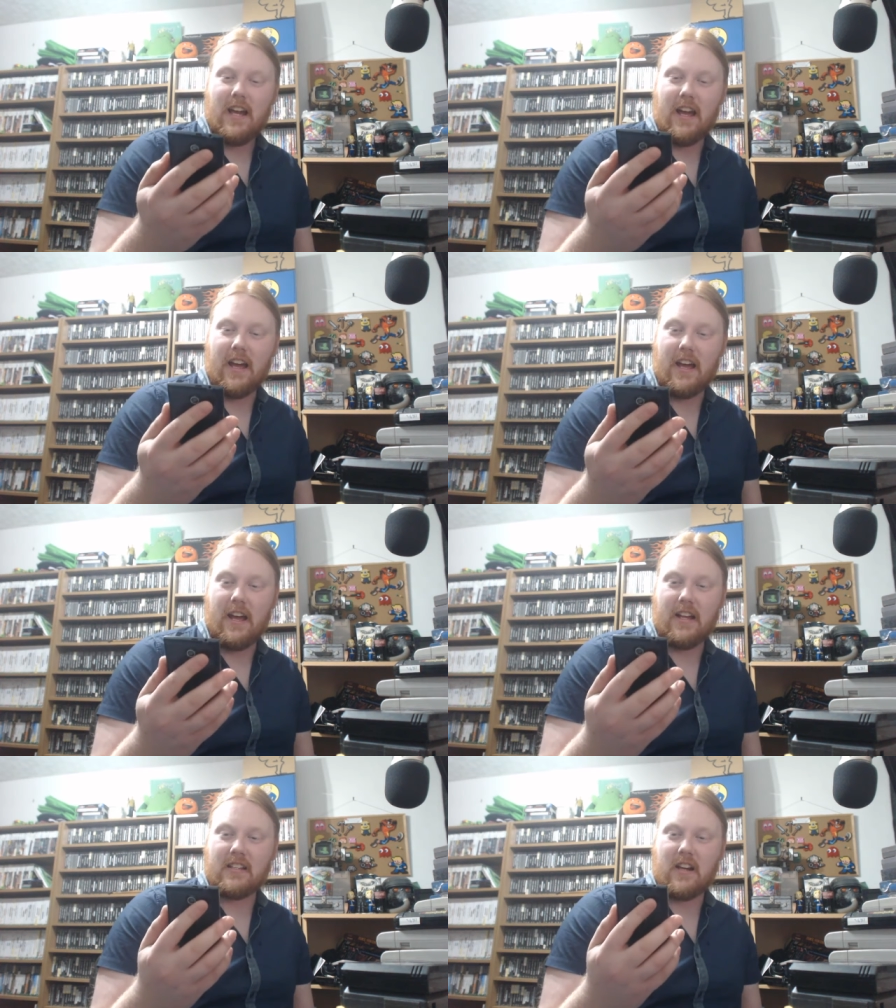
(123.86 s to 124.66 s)

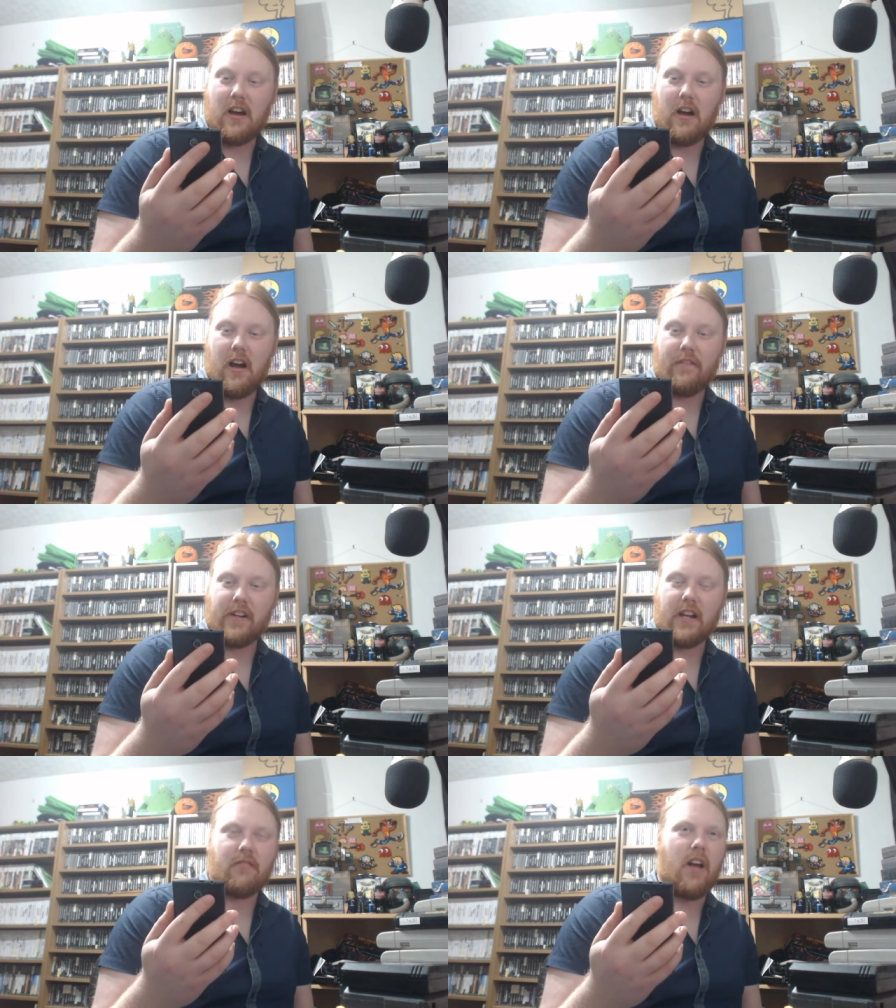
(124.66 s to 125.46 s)
It's got half a
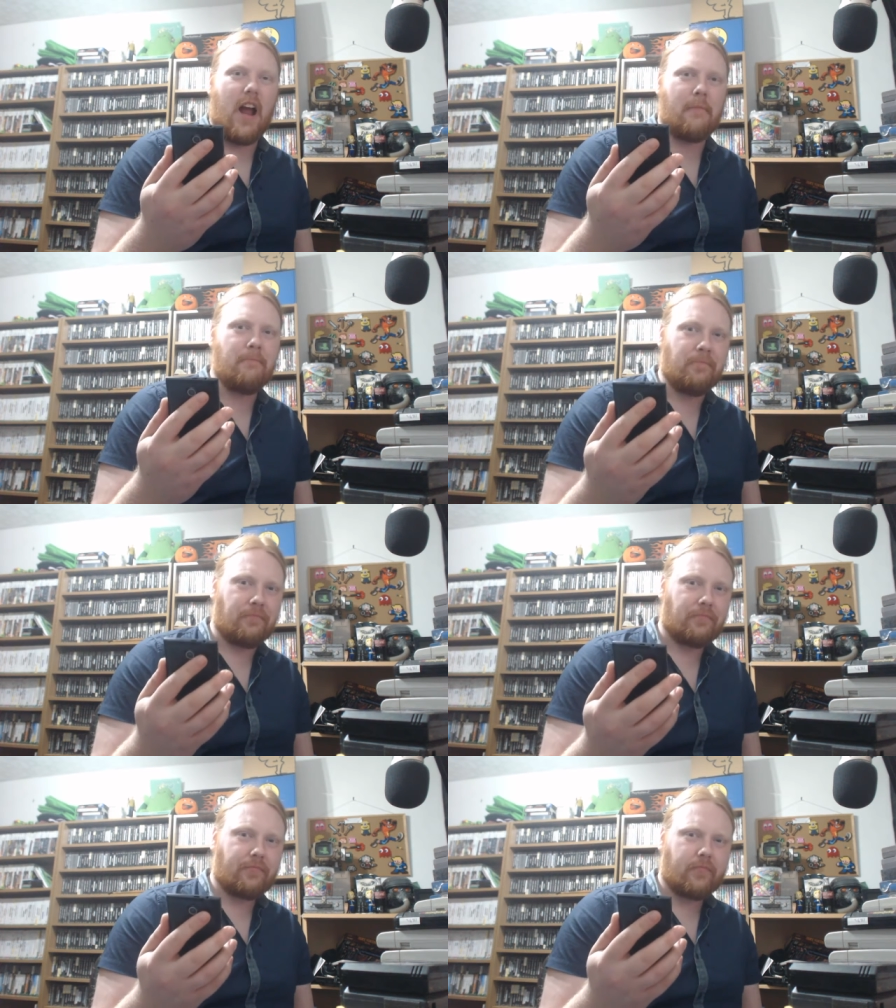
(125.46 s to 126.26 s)
gig of RAM.
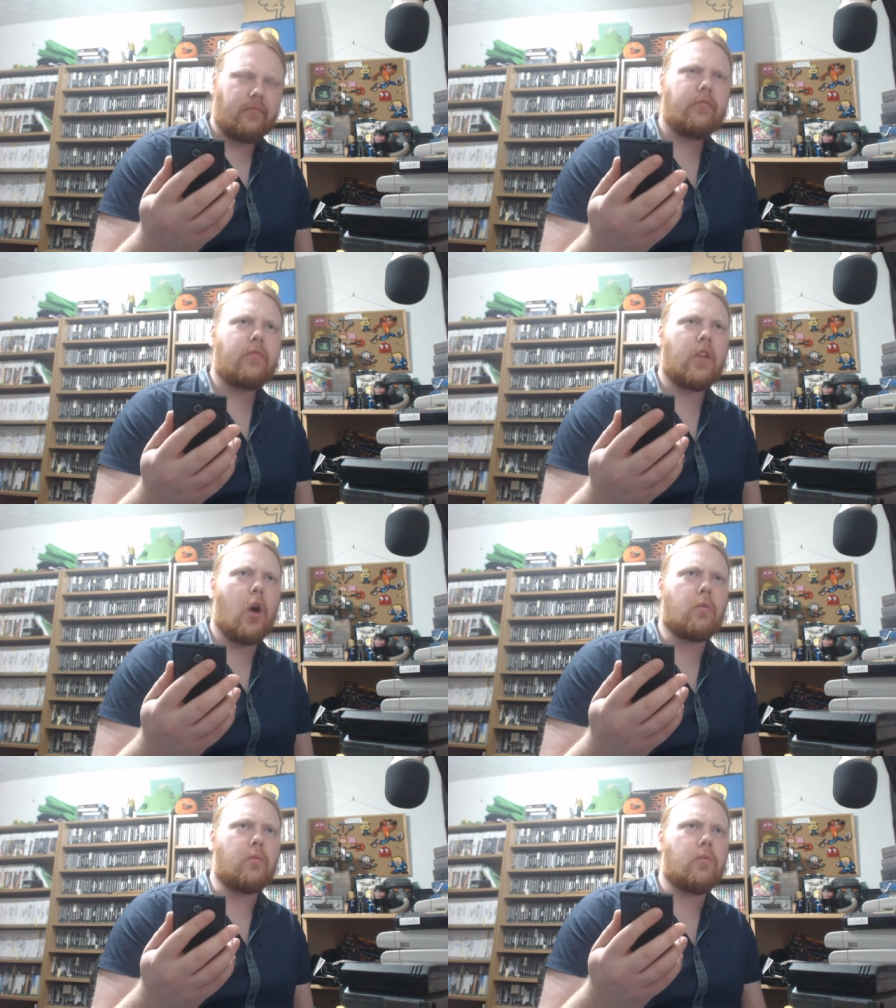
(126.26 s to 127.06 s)

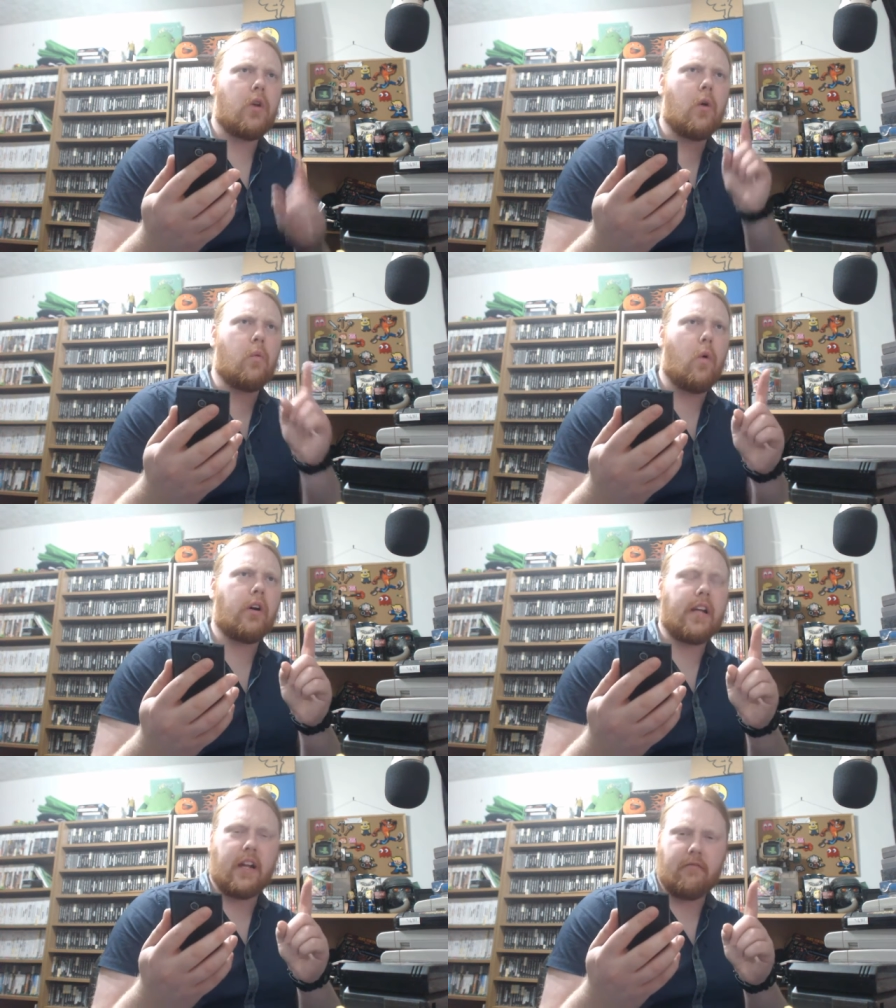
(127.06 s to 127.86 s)
No,
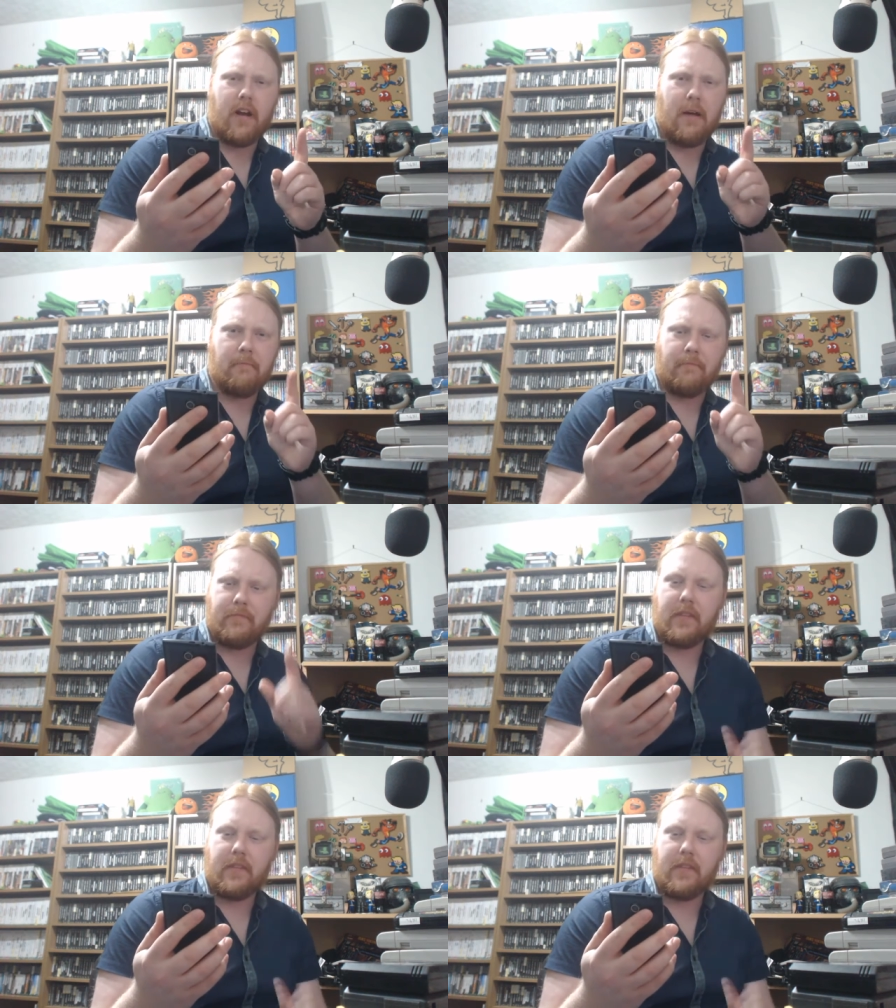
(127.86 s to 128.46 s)
1 gig of RAM.